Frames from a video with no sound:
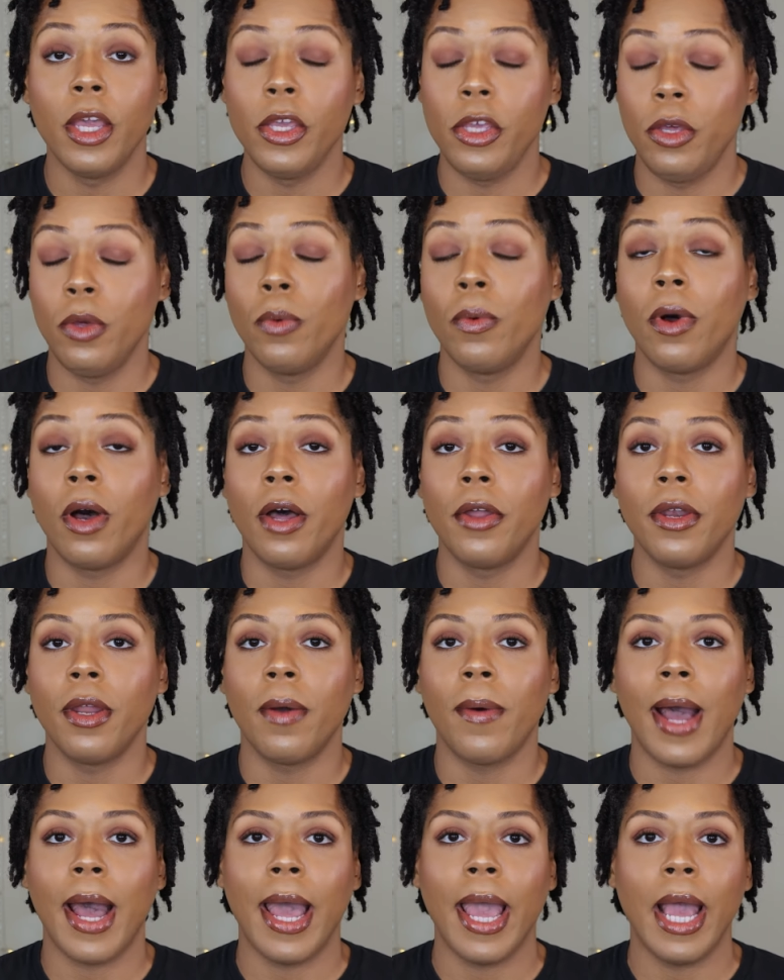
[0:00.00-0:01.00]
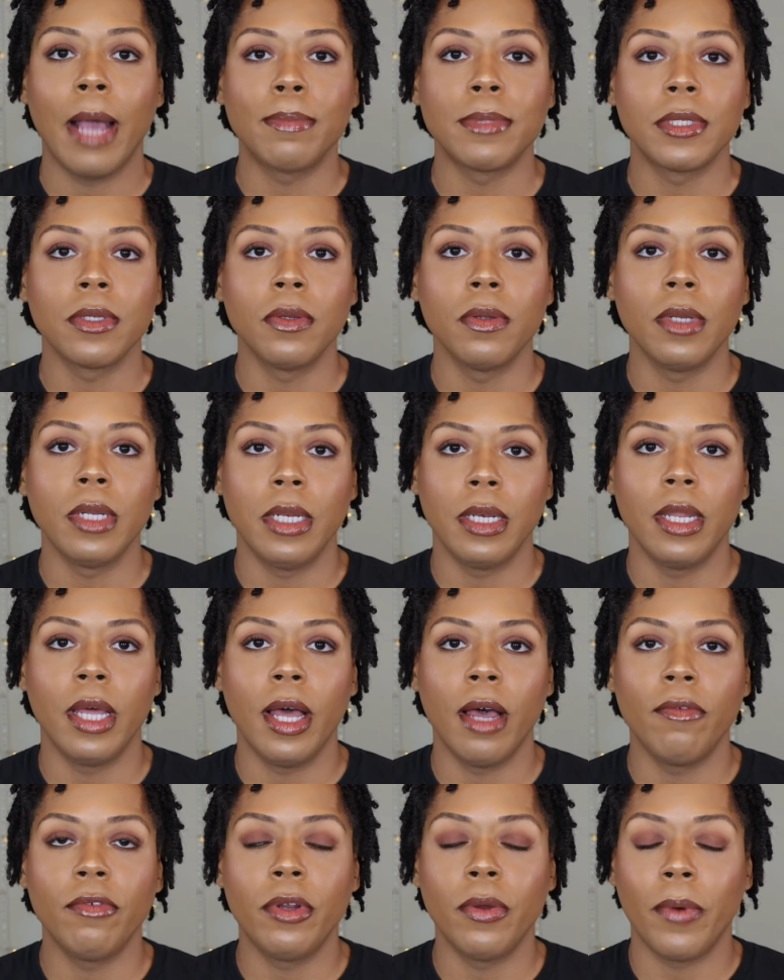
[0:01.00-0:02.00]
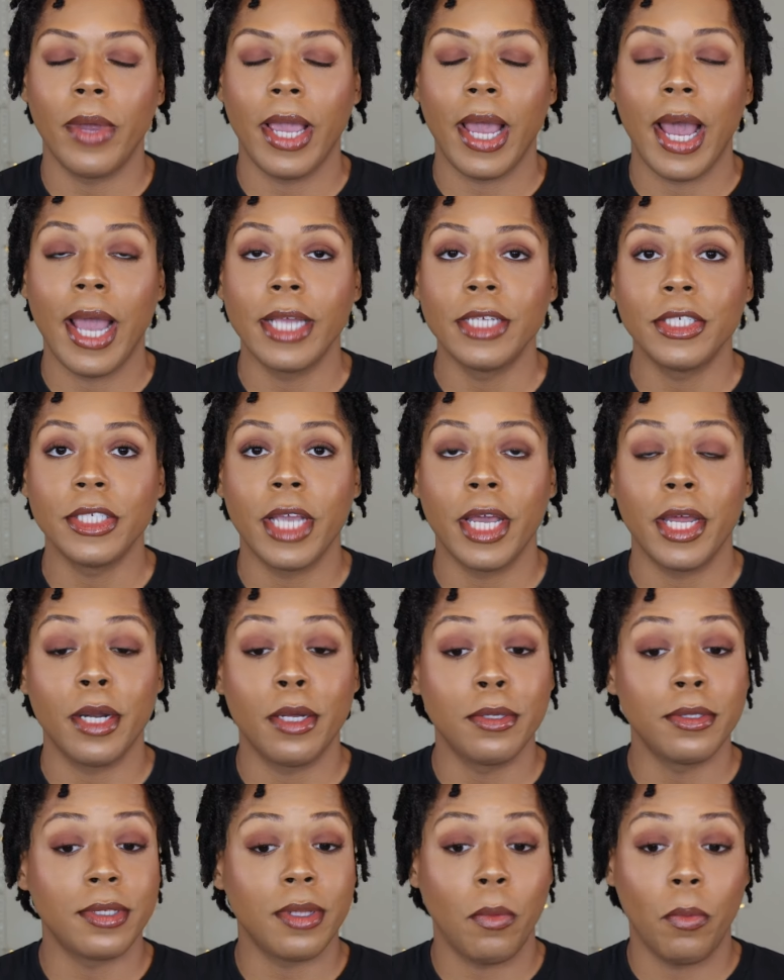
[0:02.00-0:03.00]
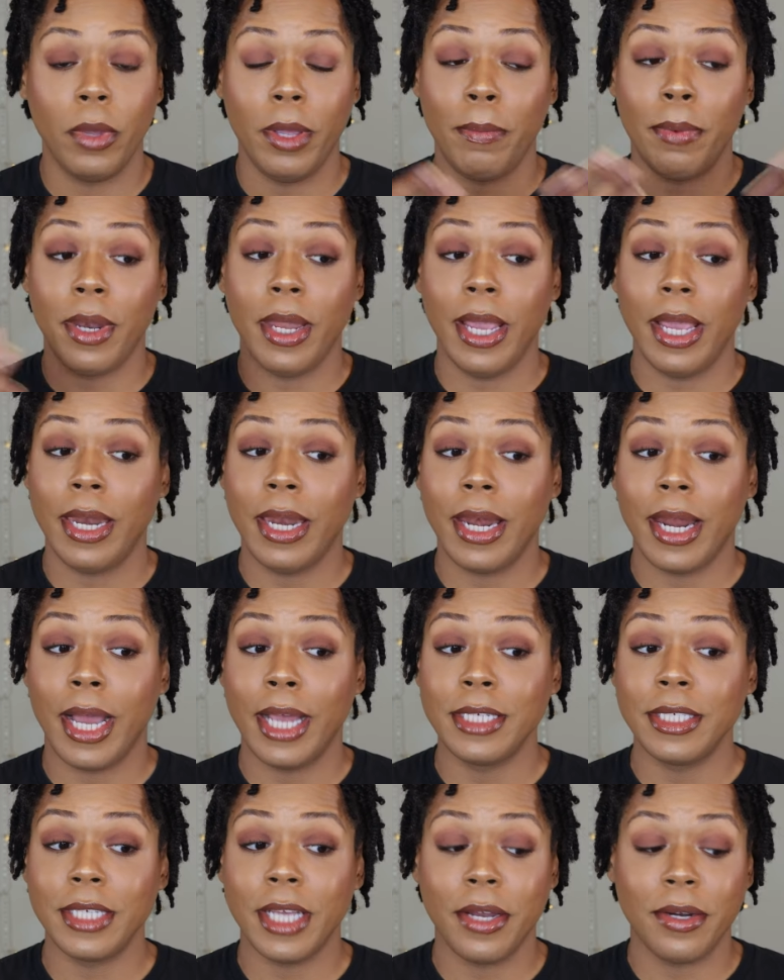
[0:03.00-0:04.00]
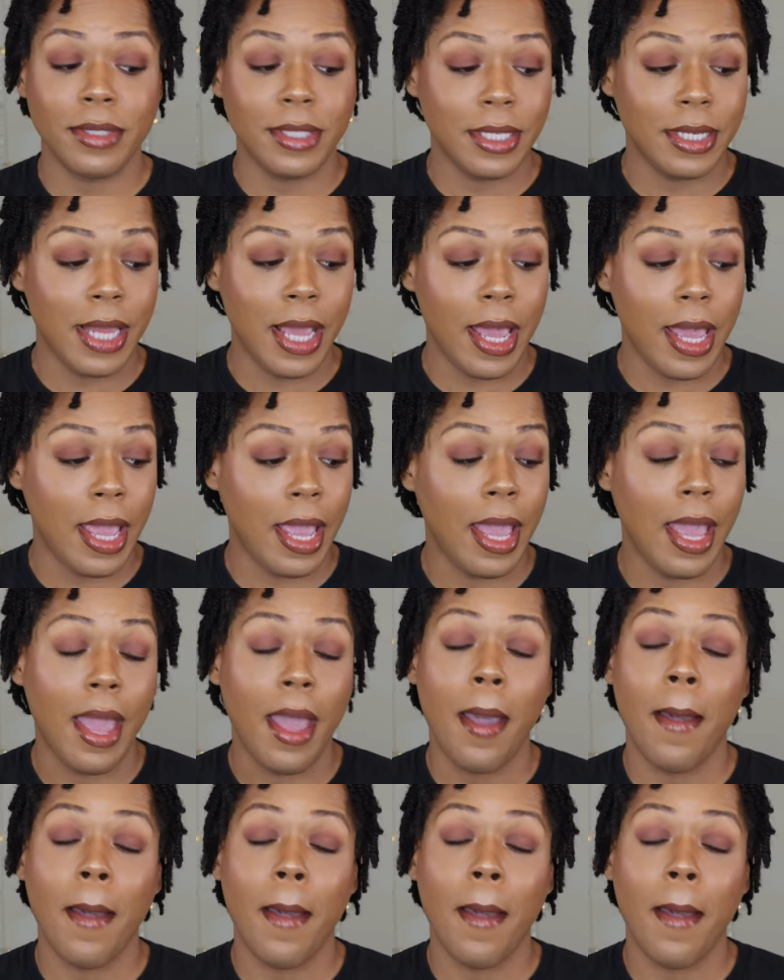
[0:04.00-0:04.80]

You all know I absolutely love doing eyeshadows. We plan an eyeshadow today.